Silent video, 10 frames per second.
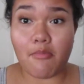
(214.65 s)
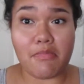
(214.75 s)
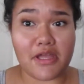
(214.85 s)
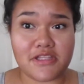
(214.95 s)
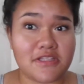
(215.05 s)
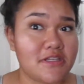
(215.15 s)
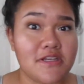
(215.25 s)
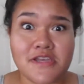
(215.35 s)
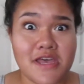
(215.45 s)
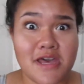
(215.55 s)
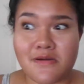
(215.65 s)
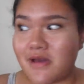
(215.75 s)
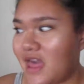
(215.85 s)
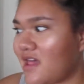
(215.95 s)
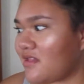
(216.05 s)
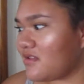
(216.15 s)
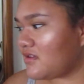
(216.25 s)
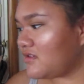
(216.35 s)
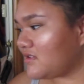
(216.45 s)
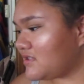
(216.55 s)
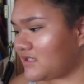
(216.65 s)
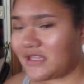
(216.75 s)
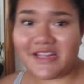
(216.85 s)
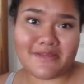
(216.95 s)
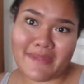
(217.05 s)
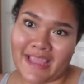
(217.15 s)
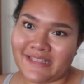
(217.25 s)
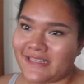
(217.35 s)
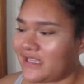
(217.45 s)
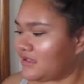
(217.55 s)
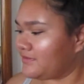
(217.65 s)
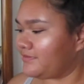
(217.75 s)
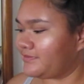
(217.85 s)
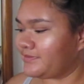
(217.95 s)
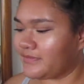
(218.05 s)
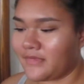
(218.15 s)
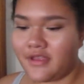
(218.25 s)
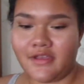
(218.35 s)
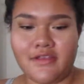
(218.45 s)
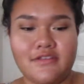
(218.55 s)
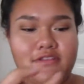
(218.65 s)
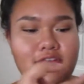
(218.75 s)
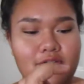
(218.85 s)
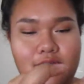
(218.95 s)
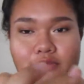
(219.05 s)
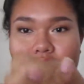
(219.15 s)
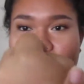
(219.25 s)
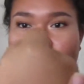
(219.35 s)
but oh well, still amazing. So